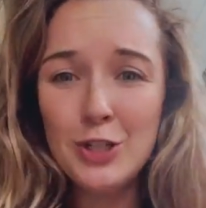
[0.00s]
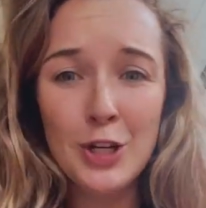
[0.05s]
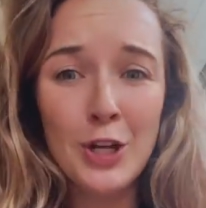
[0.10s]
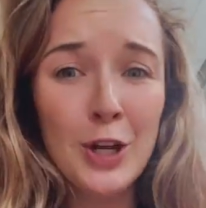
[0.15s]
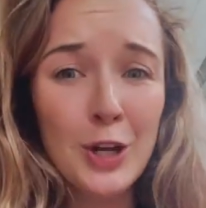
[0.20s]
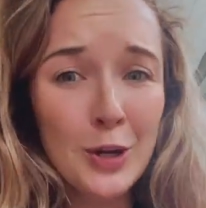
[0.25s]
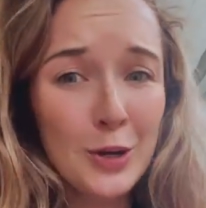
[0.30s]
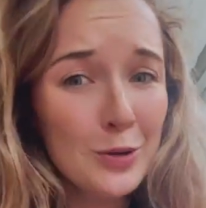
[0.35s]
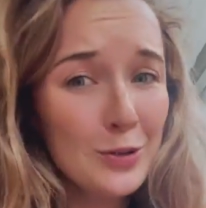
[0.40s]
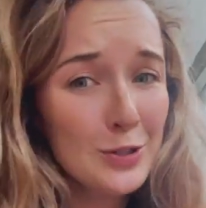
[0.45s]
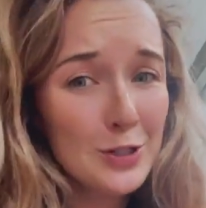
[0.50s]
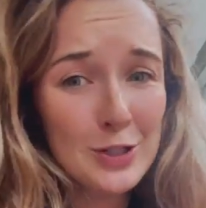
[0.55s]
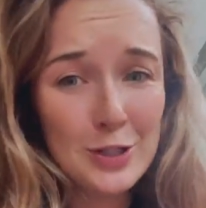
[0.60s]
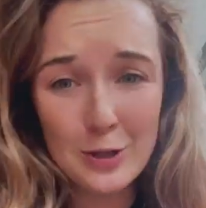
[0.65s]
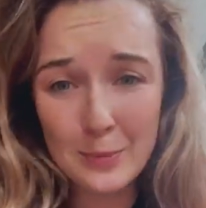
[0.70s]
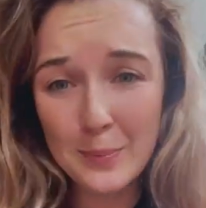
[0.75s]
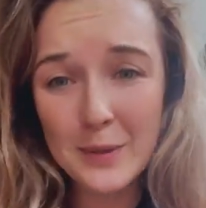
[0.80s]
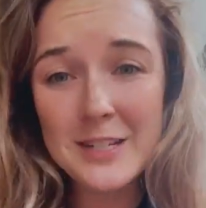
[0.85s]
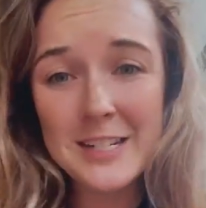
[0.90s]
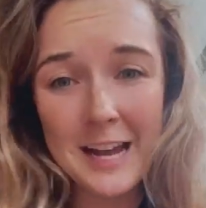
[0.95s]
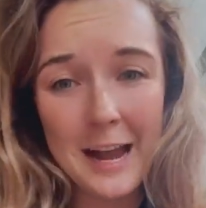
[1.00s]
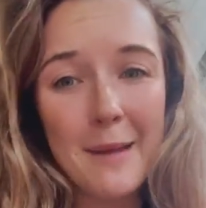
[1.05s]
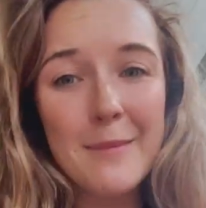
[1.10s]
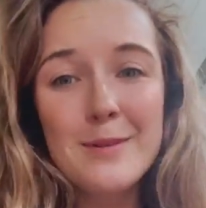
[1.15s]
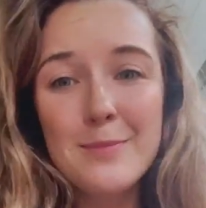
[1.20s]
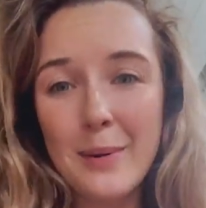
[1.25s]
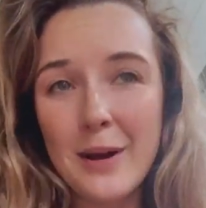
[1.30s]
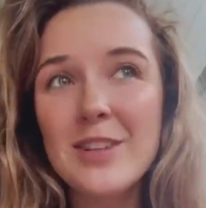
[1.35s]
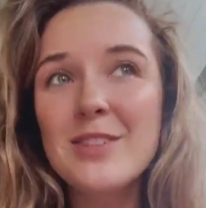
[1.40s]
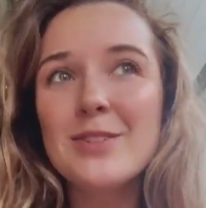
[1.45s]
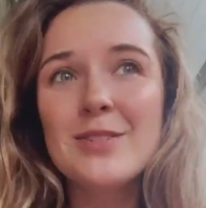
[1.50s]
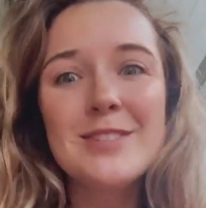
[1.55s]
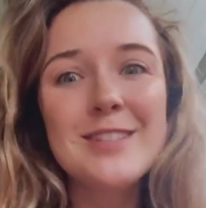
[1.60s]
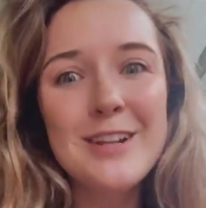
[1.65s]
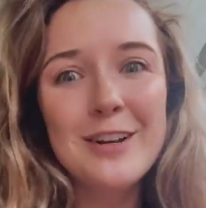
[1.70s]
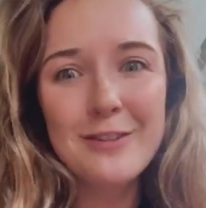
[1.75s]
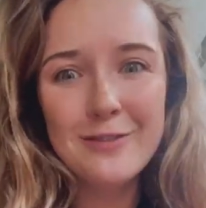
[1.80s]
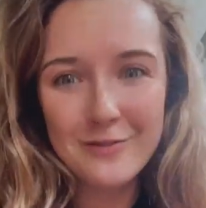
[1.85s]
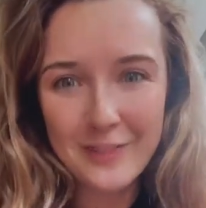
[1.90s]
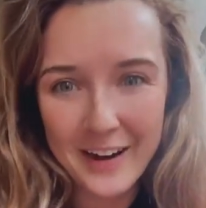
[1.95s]
two super timed puzzles
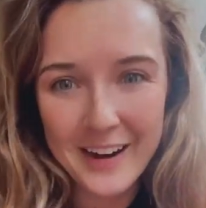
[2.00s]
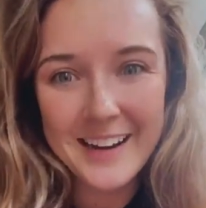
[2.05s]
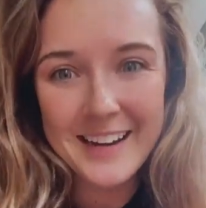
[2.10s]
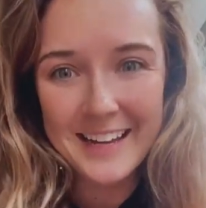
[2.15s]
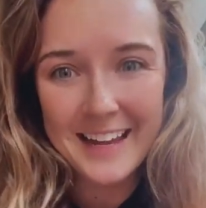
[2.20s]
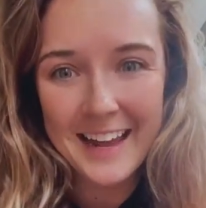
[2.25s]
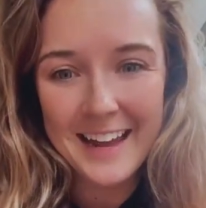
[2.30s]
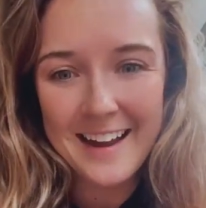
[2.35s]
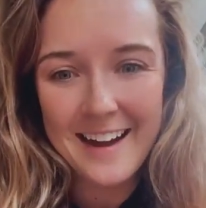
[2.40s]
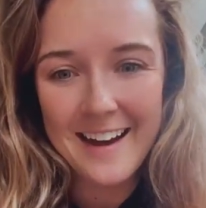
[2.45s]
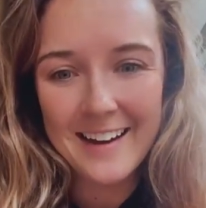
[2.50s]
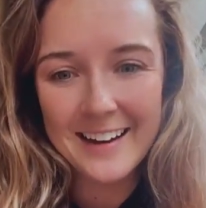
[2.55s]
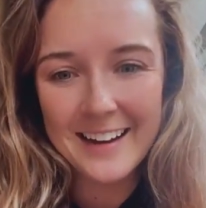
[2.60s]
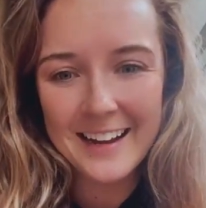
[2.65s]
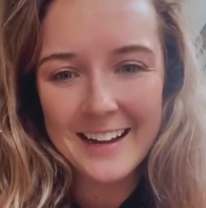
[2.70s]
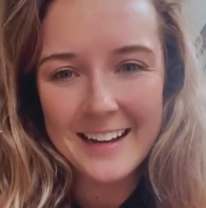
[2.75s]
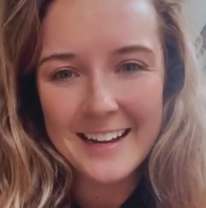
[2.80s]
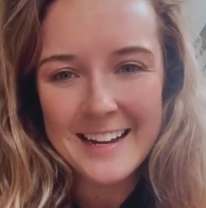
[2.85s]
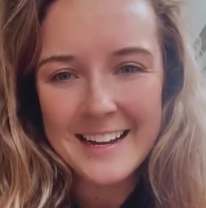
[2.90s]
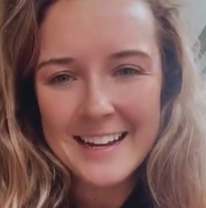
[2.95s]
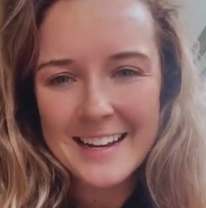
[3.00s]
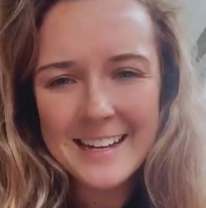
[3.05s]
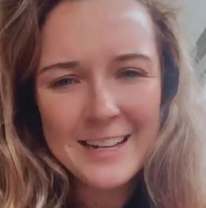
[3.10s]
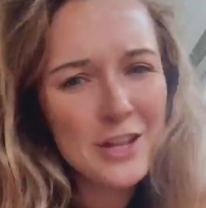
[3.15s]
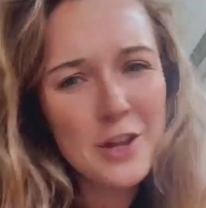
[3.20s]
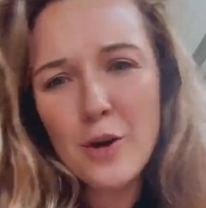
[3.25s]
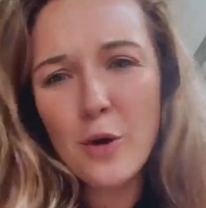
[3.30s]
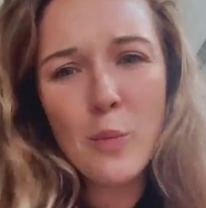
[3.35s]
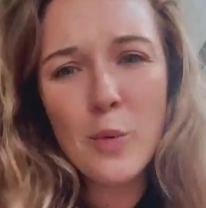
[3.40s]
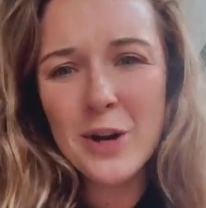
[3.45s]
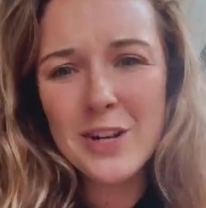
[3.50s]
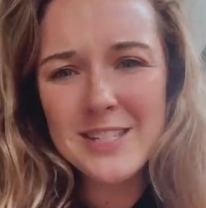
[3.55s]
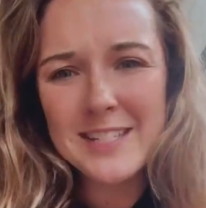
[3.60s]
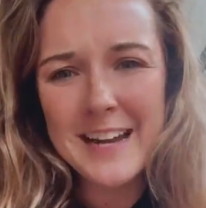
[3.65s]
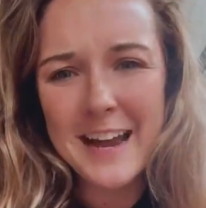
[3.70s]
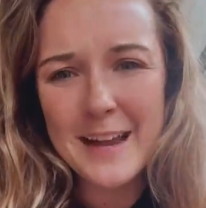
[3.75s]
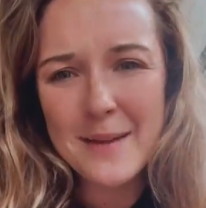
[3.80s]
that are very chaotic. Your worst